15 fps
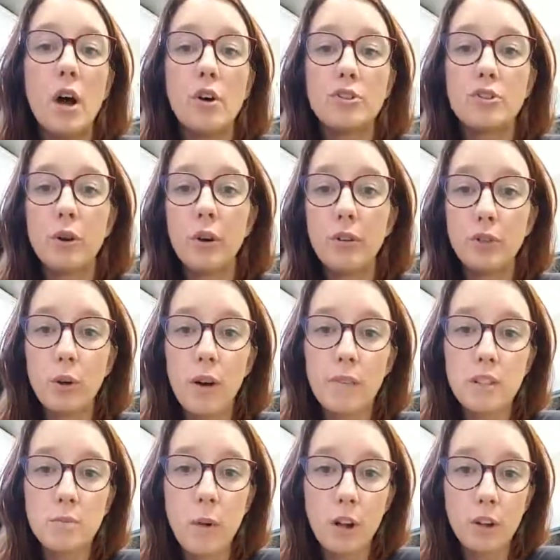So if you have a
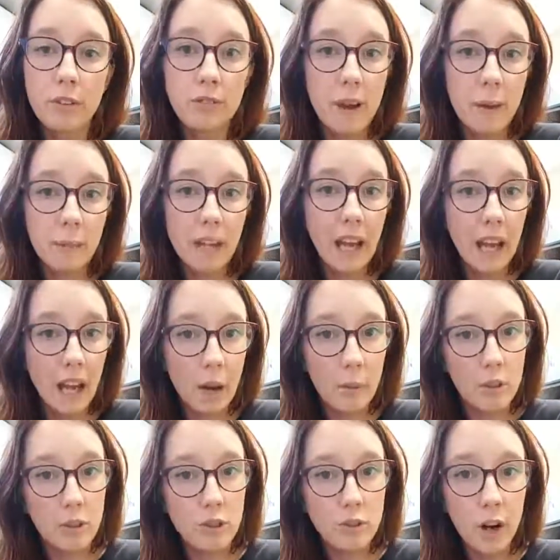smaller family income and
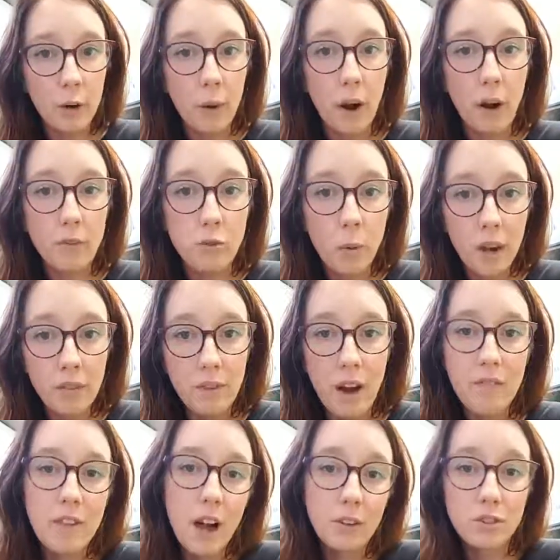you're trying to write off
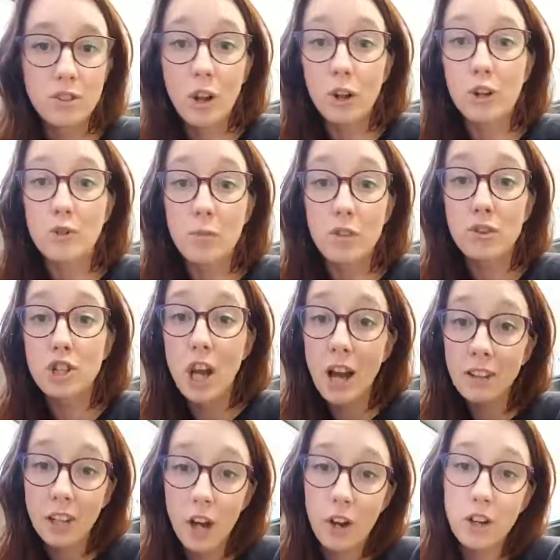$25,000 worth of
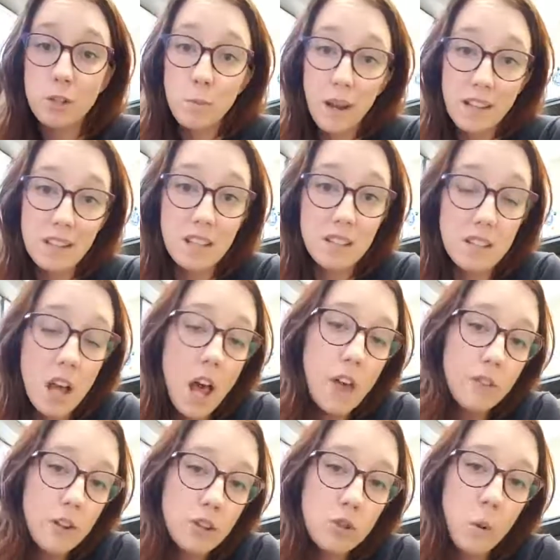childcare expenses,
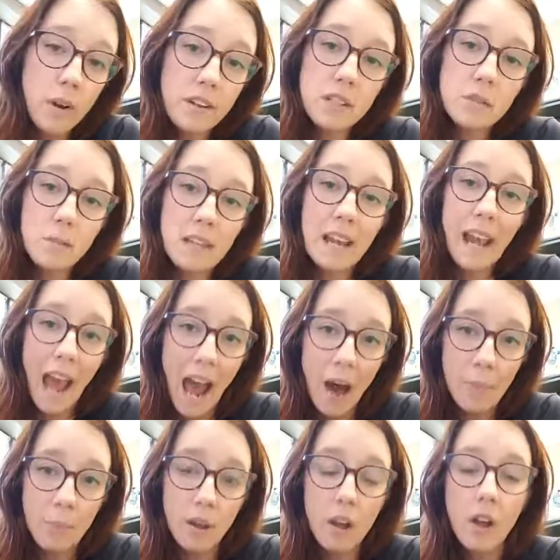there's going to be a
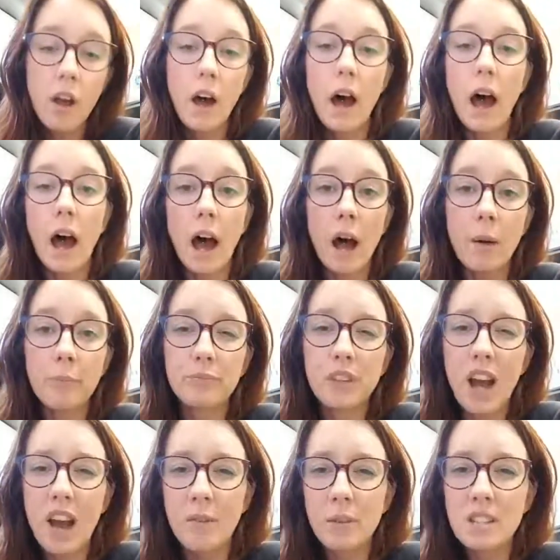cap.
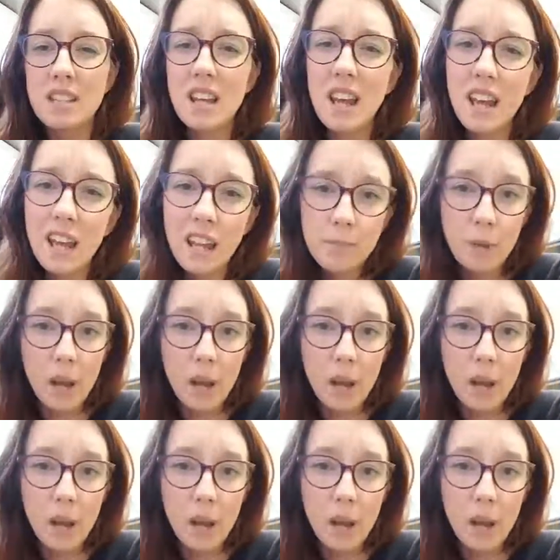I would say, in my